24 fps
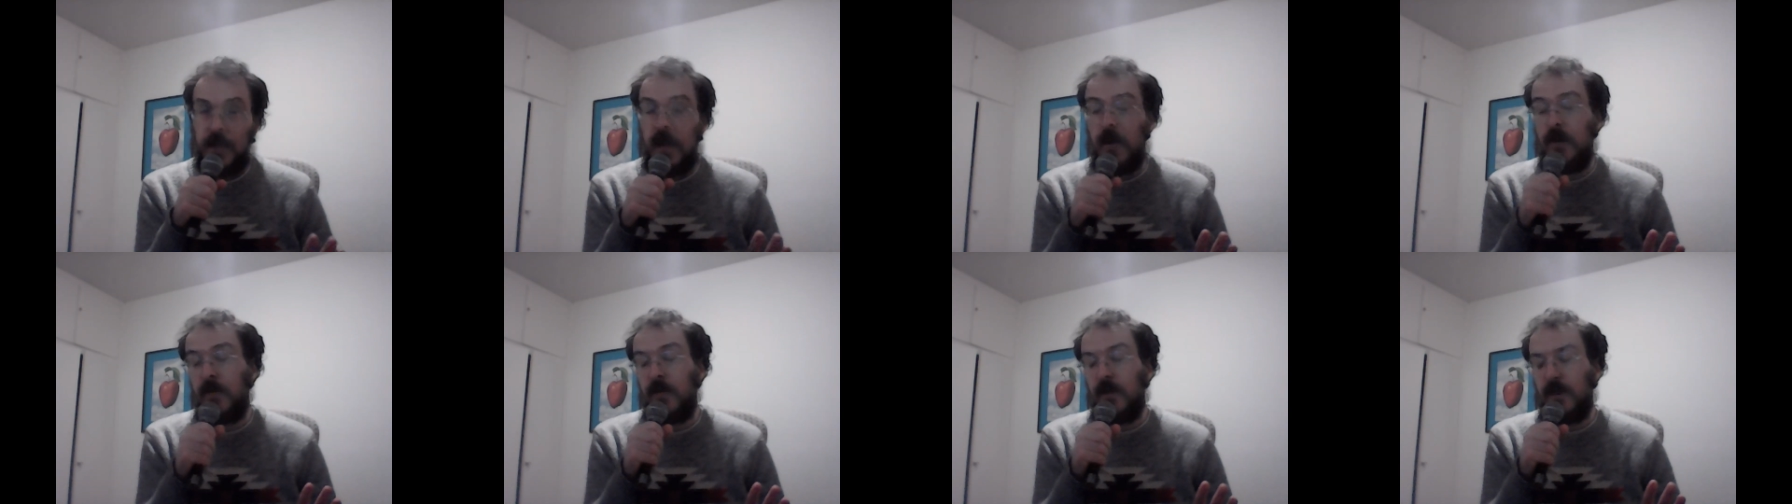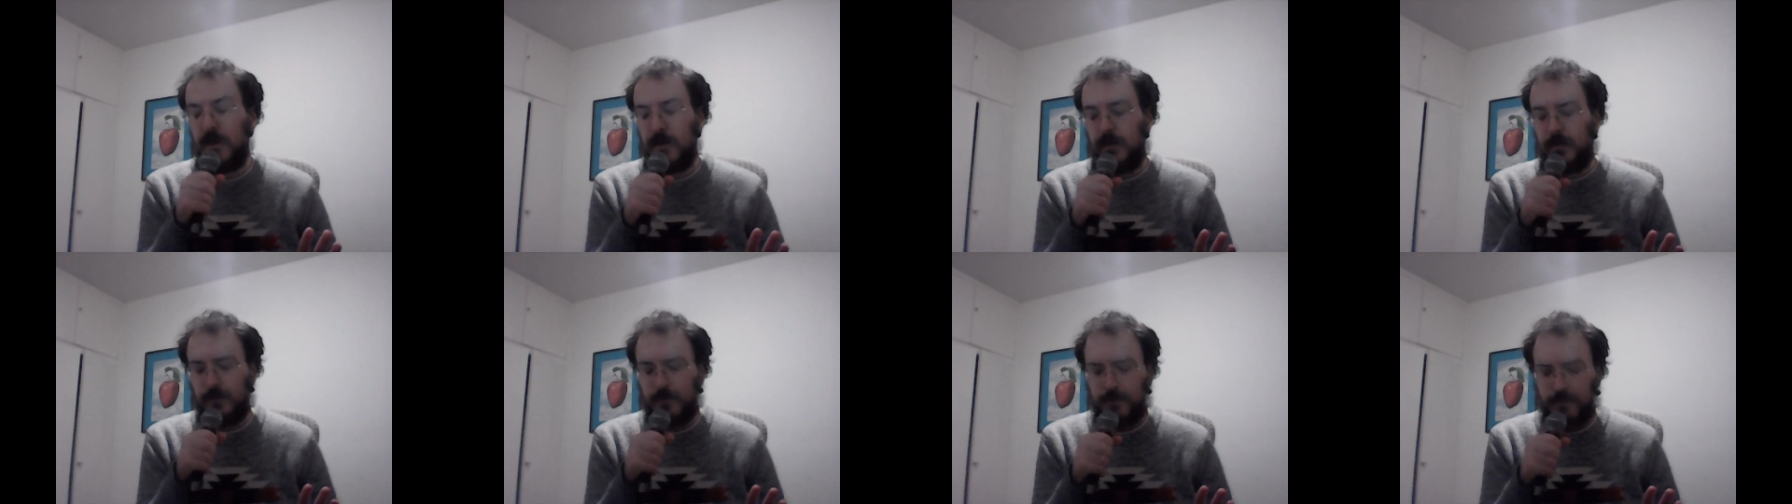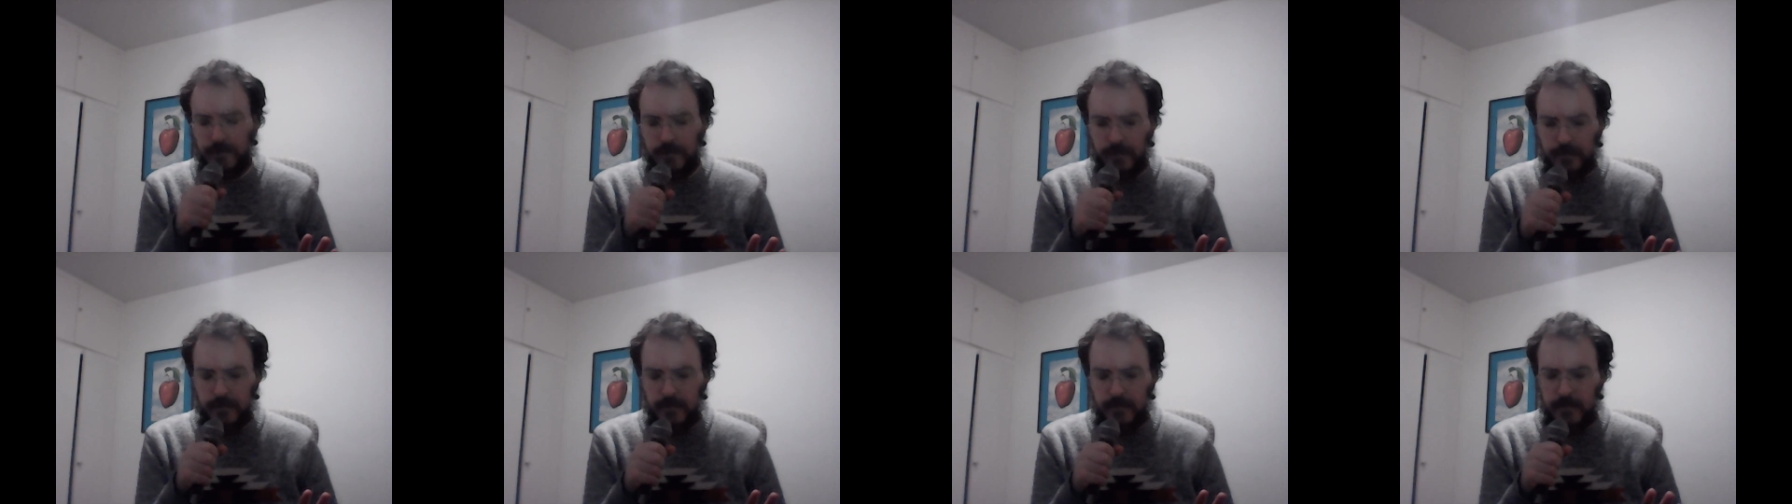I think,
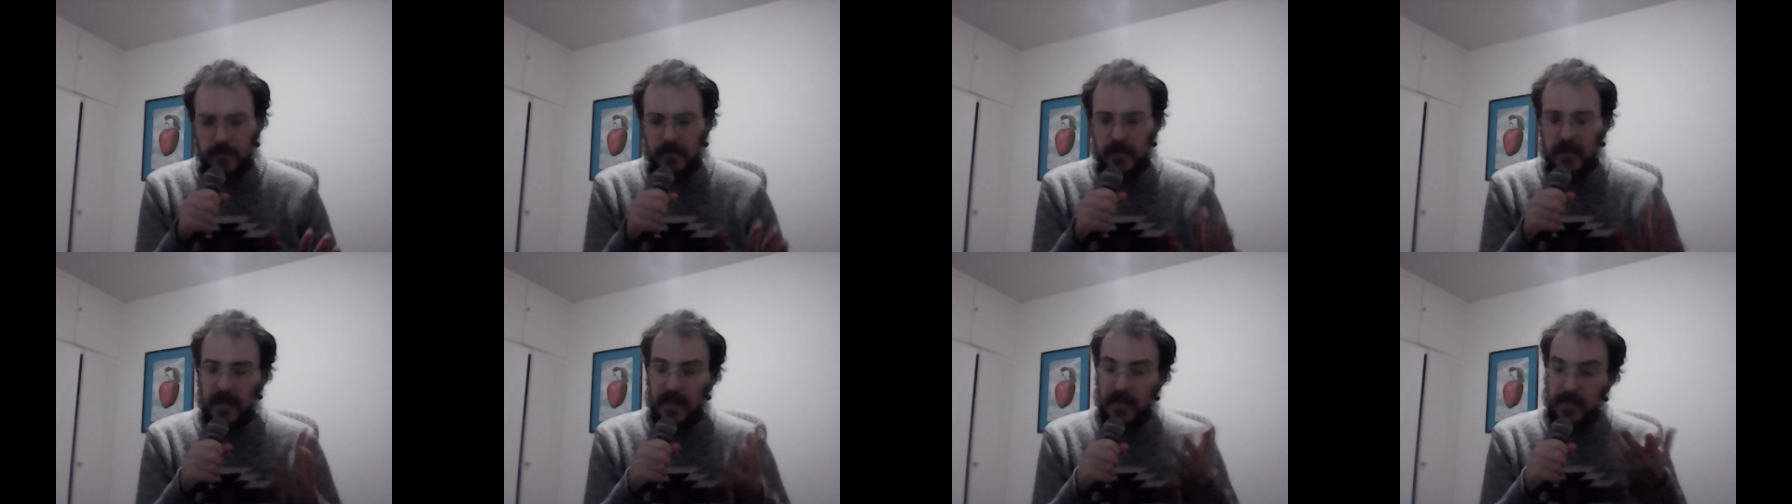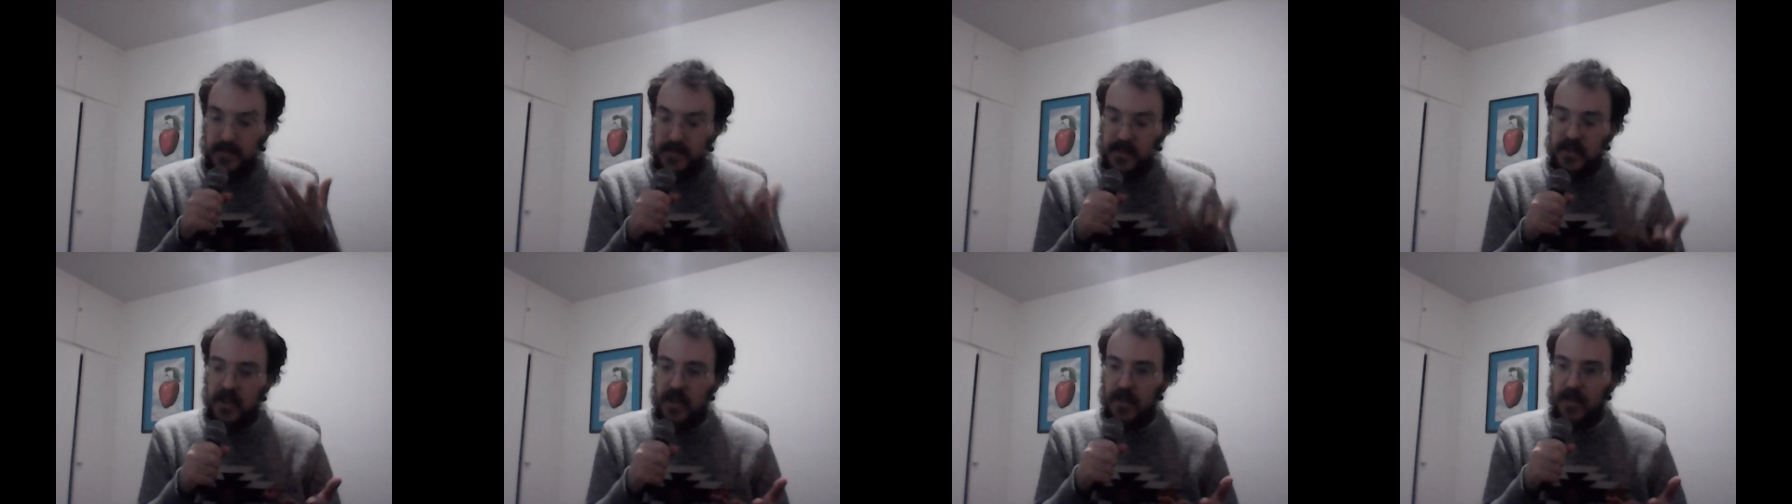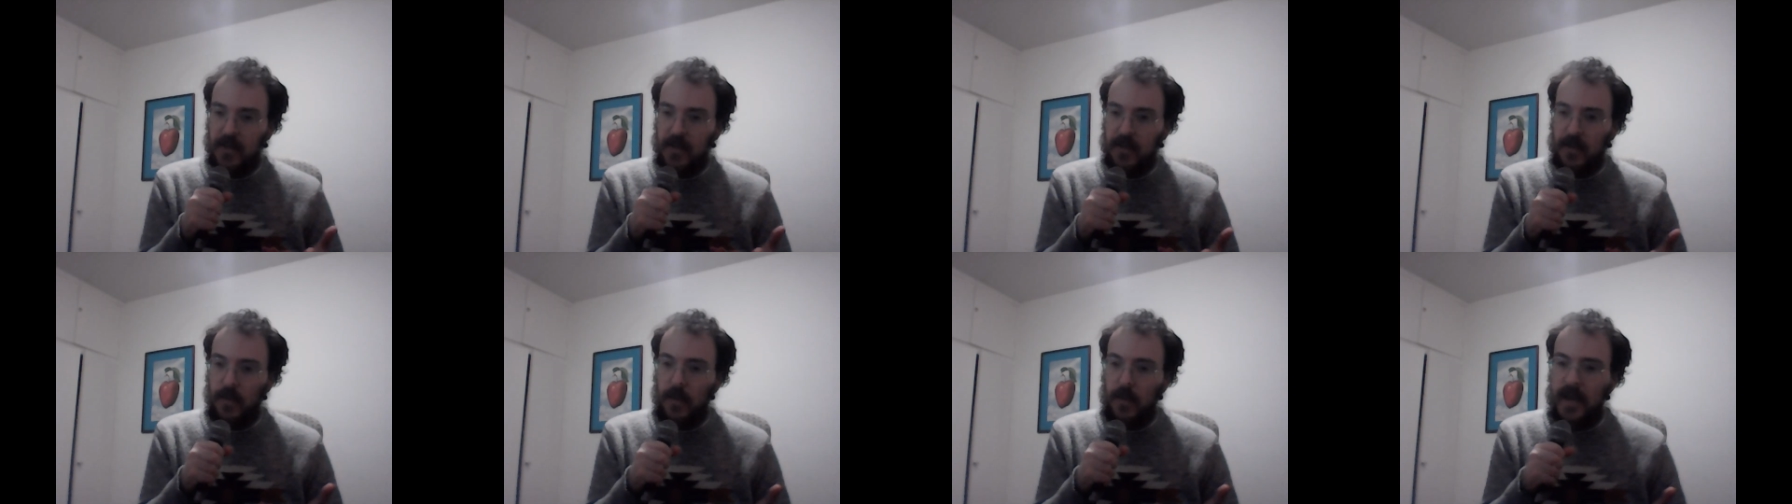in the
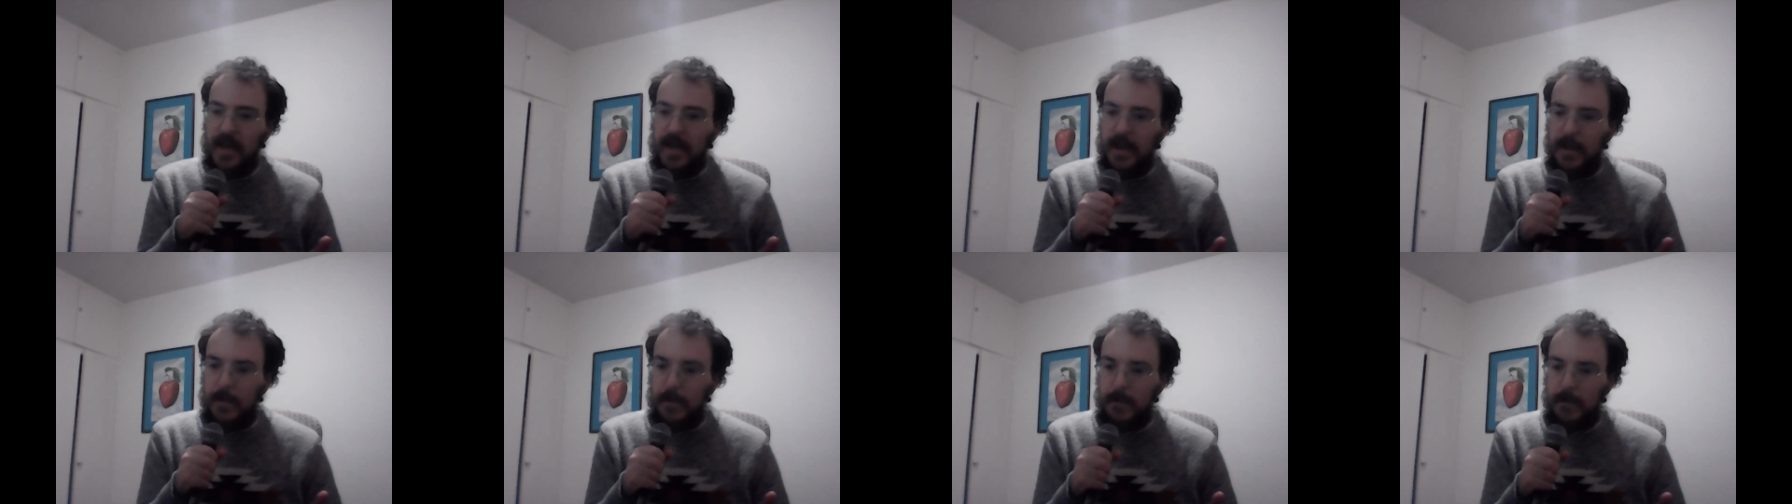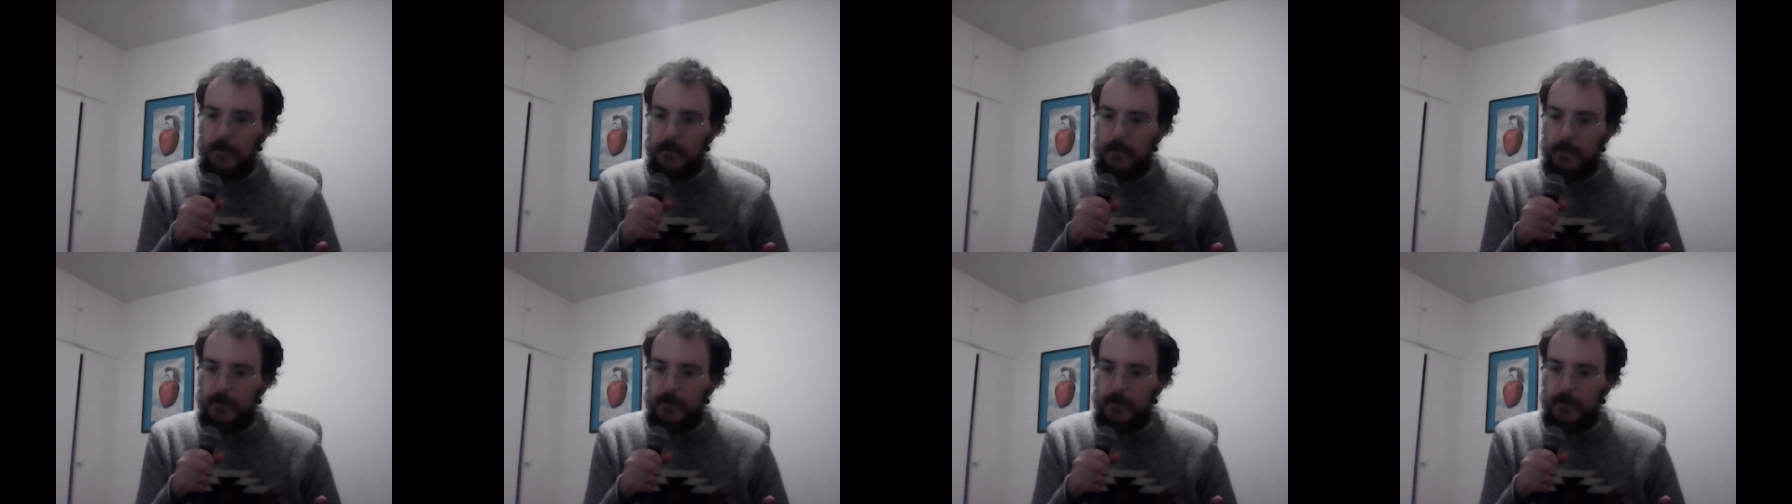circular way.